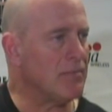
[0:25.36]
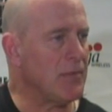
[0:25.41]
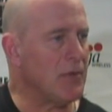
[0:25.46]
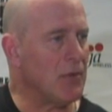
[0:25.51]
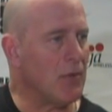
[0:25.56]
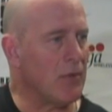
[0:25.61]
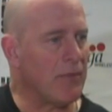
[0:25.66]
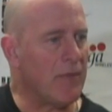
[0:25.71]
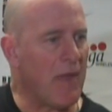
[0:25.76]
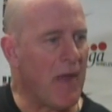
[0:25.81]
You
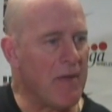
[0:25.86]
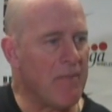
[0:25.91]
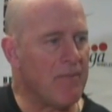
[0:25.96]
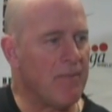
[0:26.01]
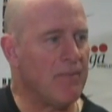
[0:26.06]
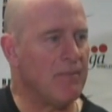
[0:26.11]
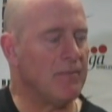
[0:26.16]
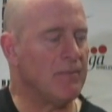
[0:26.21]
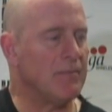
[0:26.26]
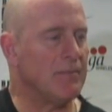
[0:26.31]
know, the
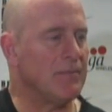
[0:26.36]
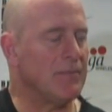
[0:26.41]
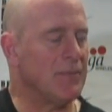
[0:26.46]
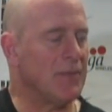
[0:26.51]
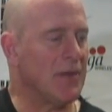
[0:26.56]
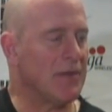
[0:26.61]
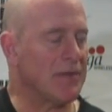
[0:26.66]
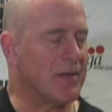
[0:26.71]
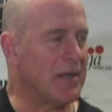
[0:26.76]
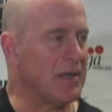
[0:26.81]

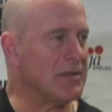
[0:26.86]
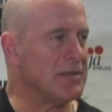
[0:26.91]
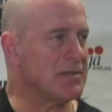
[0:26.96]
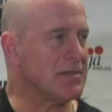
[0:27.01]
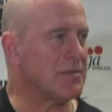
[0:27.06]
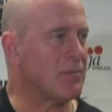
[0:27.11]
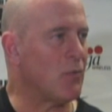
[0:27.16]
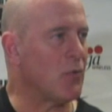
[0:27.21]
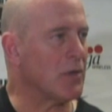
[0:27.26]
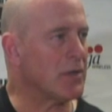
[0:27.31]

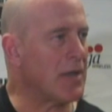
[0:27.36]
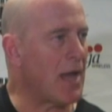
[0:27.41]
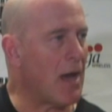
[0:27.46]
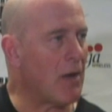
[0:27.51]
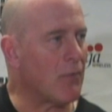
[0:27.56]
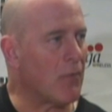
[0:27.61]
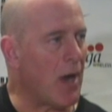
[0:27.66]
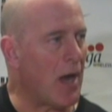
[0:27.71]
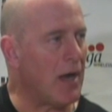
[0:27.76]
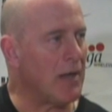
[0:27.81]
things worked
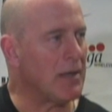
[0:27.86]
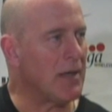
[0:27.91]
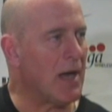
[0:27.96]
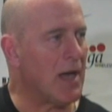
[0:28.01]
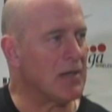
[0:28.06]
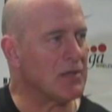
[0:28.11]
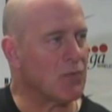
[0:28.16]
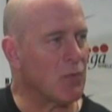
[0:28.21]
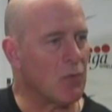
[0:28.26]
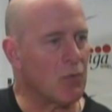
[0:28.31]
out right.
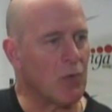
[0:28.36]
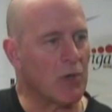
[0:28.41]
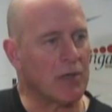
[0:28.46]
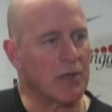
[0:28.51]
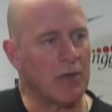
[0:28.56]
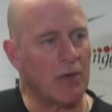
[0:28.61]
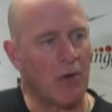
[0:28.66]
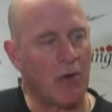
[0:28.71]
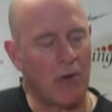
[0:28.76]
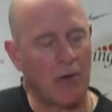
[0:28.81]
Guys were
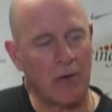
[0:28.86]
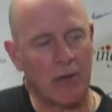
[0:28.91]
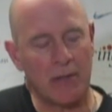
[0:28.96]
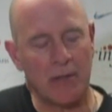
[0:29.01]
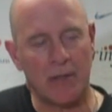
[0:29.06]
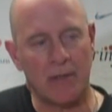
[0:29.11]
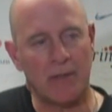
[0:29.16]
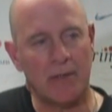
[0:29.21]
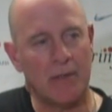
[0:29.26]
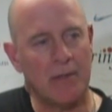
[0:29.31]
working
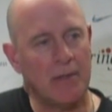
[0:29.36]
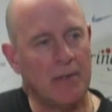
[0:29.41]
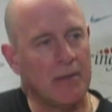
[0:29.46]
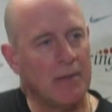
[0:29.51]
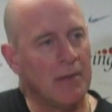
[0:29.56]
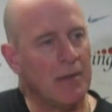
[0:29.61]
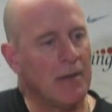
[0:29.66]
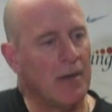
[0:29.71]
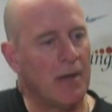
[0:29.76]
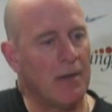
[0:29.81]
hard, and
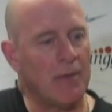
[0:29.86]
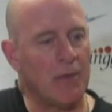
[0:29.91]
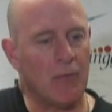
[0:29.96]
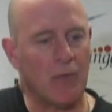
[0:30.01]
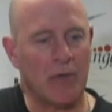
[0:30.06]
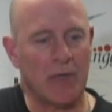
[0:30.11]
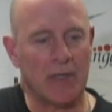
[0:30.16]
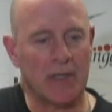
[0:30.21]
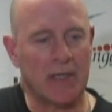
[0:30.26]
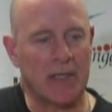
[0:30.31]
I mean,
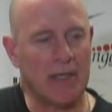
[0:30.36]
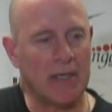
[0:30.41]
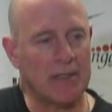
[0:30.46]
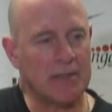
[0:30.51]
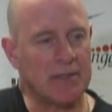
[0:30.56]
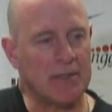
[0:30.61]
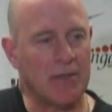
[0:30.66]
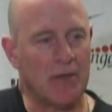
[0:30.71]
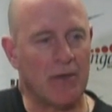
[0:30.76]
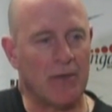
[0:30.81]
one of the
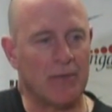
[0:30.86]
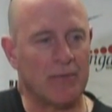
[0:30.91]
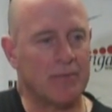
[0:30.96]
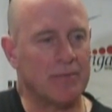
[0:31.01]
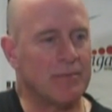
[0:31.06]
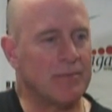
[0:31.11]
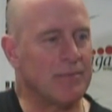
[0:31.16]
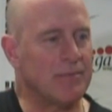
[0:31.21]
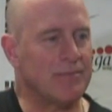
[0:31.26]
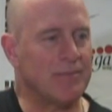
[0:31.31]
kids, you know,
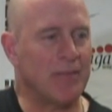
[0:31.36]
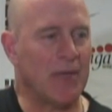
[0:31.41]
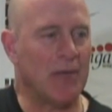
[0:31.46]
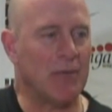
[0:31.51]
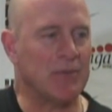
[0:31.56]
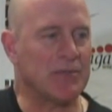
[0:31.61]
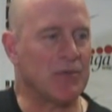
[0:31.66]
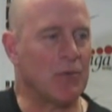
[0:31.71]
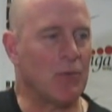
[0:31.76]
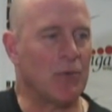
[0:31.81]
he
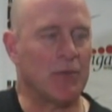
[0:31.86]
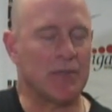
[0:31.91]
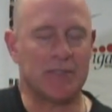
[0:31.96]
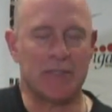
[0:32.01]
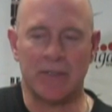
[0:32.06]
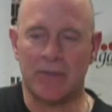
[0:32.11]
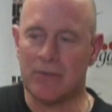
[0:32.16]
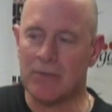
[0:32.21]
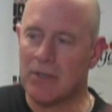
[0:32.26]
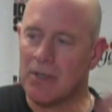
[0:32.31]
was going
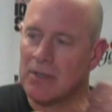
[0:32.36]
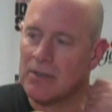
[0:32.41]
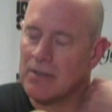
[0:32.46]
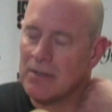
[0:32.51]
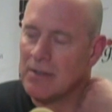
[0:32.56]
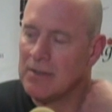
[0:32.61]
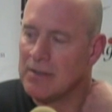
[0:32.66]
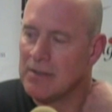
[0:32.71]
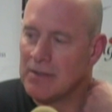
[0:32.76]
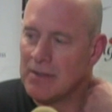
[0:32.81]
to
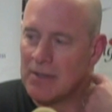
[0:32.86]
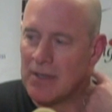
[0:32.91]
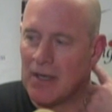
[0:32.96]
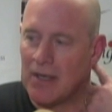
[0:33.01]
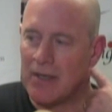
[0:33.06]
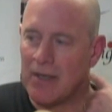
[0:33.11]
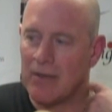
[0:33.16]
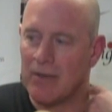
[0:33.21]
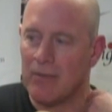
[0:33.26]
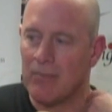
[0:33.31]

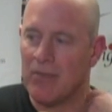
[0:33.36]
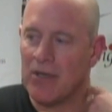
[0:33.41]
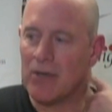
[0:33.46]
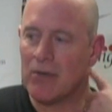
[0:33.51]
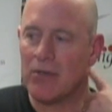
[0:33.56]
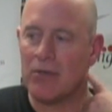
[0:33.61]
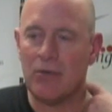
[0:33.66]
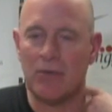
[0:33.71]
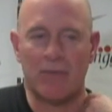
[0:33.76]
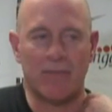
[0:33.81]
another
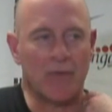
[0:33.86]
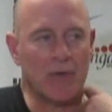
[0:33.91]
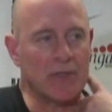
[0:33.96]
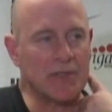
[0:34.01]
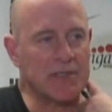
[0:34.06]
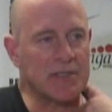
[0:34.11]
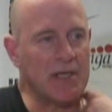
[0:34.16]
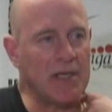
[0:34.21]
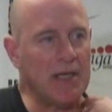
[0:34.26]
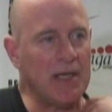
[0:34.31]
bigger
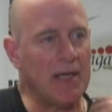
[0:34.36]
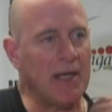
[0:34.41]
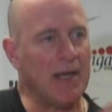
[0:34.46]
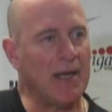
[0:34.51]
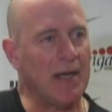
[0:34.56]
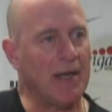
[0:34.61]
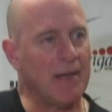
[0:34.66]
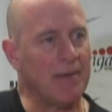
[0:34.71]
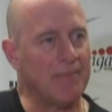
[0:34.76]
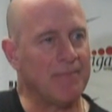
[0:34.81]
university,
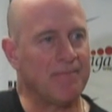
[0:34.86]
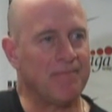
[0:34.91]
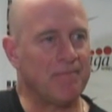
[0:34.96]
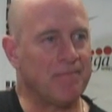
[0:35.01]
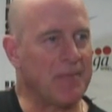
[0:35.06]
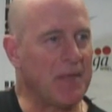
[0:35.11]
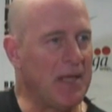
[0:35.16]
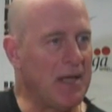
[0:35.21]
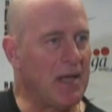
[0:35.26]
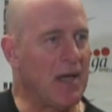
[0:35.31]
and
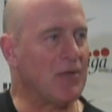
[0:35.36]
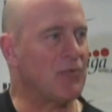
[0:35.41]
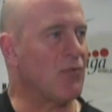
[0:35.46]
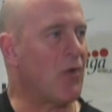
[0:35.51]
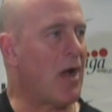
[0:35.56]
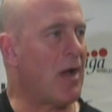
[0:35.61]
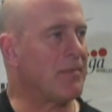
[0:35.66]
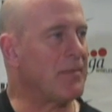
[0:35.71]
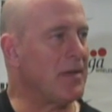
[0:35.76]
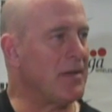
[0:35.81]
he got
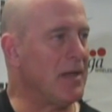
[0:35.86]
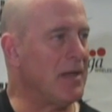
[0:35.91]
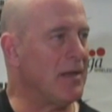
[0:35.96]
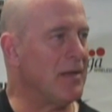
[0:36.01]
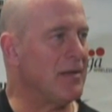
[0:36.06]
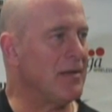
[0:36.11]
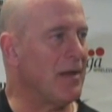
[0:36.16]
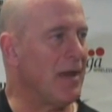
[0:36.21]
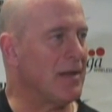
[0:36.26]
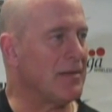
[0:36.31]
dropped
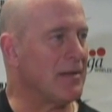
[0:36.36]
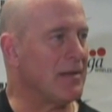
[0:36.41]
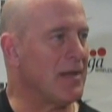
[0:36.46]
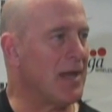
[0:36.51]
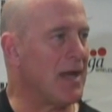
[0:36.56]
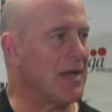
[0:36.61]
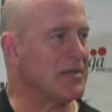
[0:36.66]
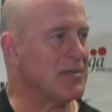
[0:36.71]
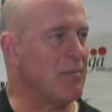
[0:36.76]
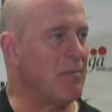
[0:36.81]
at the
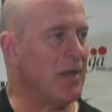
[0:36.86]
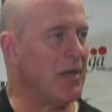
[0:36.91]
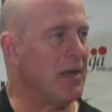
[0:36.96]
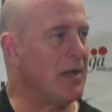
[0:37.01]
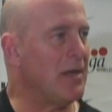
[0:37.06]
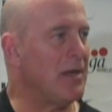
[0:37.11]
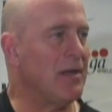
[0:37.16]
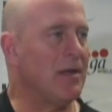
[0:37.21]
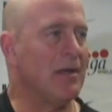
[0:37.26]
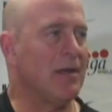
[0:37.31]
last
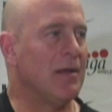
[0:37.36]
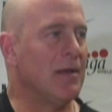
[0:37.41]
minute.